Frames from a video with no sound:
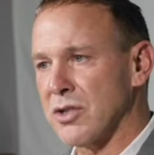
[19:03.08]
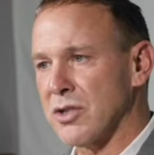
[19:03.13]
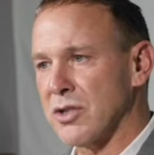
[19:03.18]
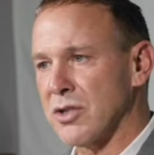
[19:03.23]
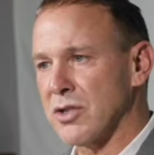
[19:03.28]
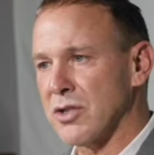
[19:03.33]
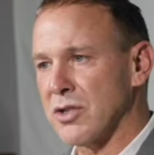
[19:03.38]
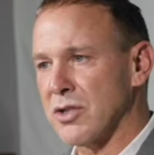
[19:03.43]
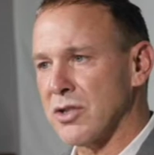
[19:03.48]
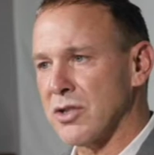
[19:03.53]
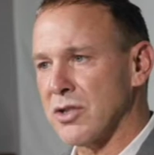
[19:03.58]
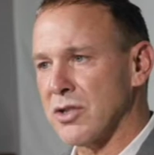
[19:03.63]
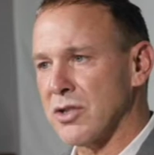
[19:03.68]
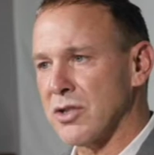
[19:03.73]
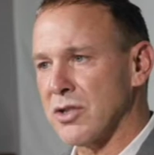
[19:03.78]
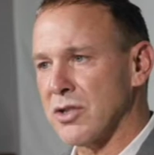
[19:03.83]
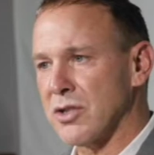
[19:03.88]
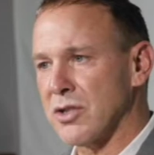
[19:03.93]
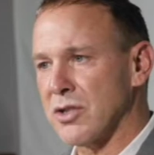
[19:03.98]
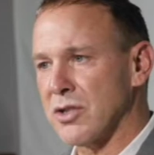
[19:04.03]

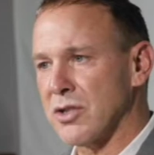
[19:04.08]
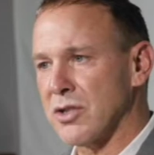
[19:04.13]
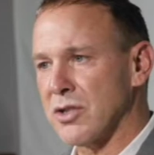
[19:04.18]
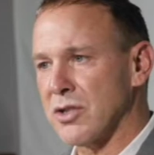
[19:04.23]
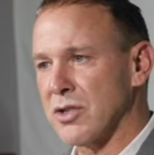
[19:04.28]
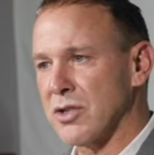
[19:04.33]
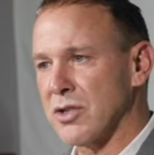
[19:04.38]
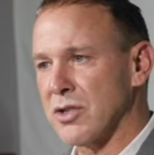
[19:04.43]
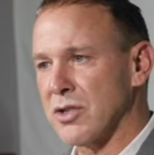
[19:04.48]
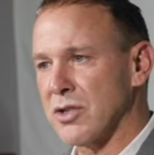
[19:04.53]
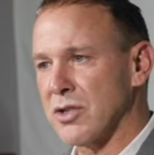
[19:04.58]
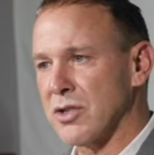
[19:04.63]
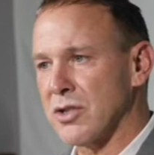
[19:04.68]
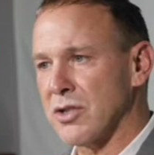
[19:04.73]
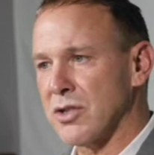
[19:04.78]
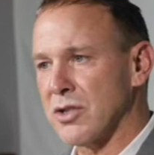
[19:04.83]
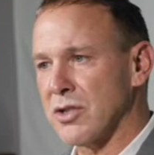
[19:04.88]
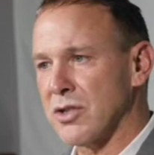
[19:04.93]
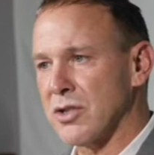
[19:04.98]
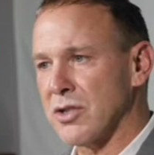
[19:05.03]

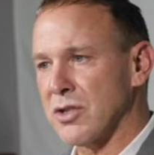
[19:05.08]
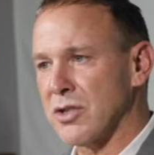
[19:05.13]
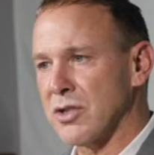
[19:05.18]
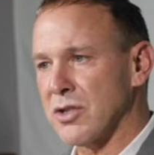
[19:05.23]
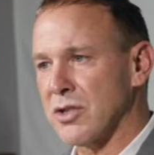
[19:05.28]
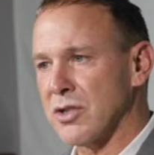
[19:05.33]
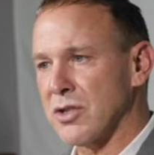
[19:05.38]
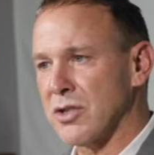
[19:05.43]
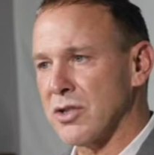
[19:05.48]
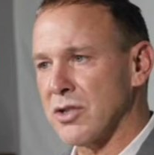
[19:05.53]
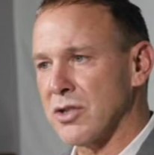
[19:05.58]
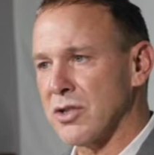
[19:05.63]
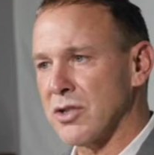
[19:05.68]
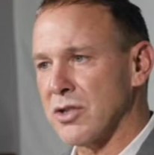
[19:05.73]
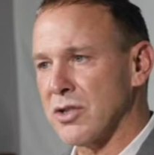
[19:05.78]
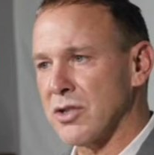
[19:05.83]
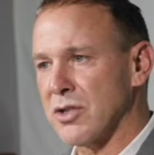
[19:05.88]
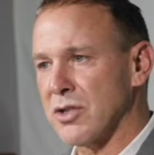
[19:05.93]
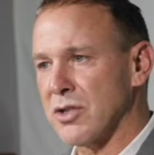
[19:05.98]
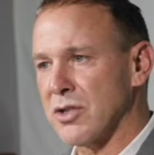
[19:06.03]

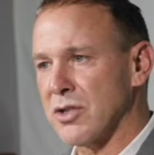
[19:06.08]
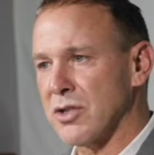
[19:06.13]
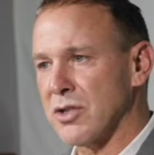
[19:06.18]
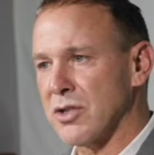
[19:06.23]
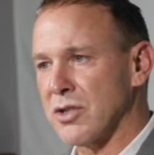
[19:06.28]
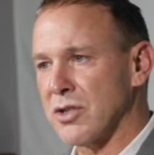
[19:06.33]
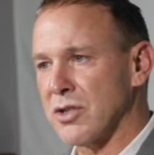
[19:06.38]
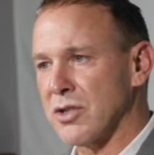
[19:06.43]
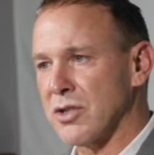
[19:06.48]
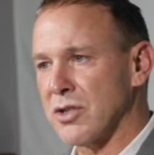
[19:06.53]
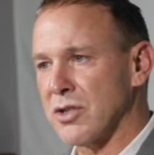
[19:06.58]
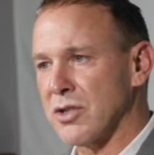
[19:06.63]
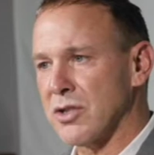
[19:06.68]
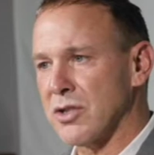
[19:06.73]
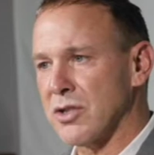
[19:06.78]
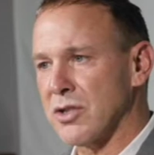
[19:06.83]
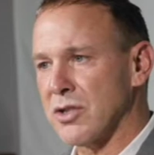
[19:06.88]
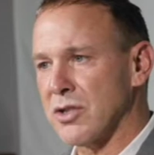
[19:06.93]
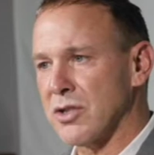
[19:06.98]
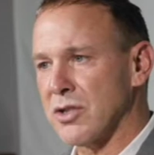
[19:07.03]

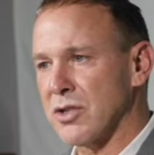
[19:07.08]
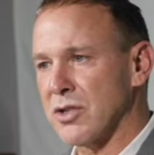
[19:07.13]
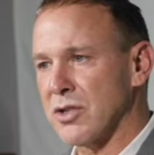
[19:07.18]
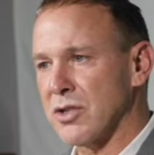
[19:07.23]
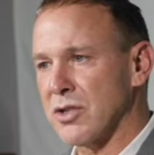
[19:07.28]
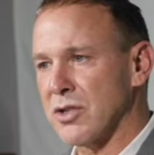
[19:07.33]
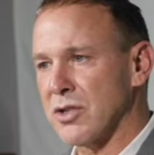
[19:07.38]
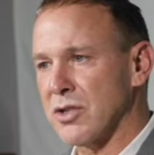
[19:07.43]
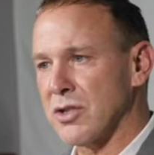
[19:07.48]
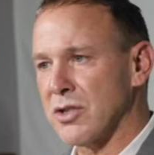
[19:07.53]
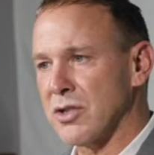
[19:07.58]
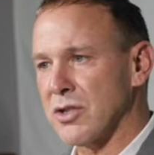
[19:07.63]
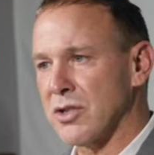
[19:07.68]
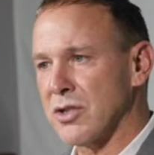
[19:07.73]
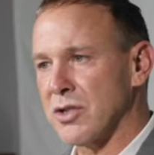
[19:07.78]
[no speech]